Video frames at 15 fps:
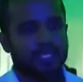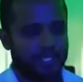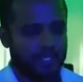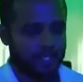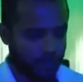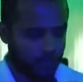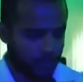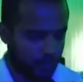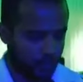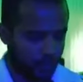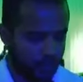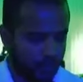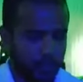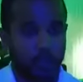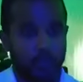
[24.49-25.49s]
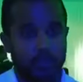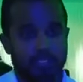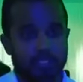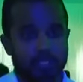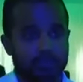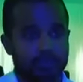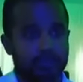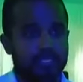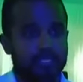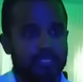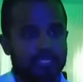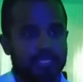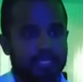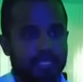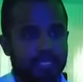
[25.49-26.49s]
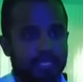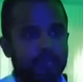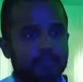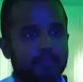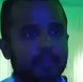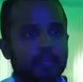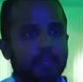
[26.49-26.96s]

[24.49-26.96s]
that I saw on TV yesterday,